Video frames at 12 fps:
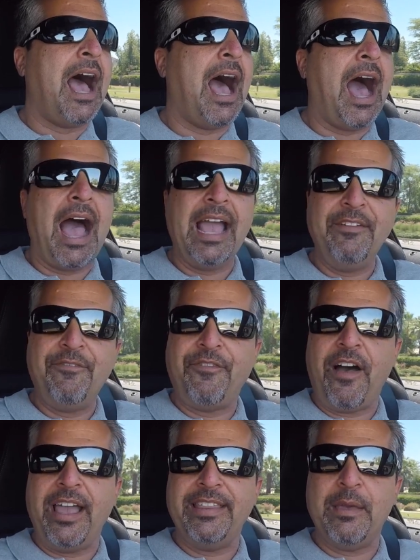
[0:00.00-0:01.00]
I
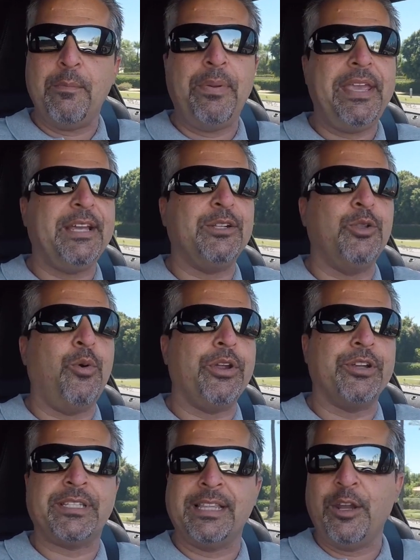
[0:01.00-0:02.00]
find that being a lawyer
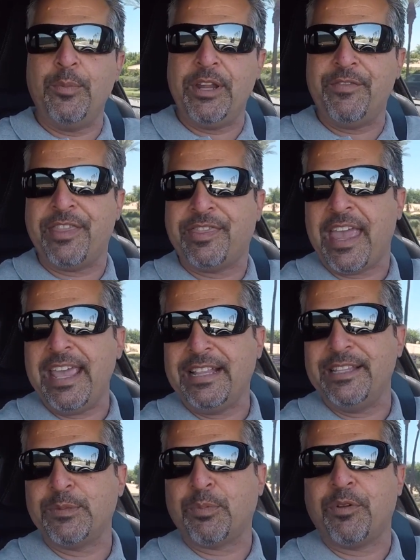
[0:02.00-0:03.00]
is a little bit of a
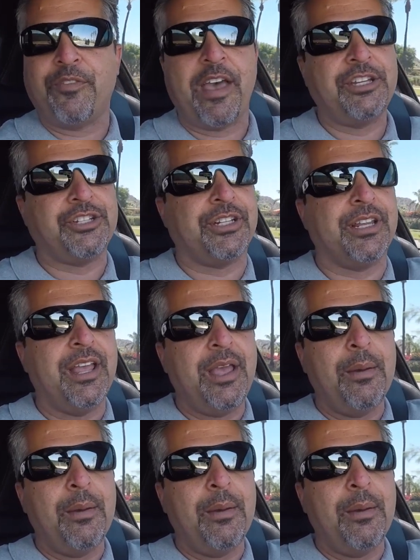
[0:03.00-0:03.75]
thankless profession.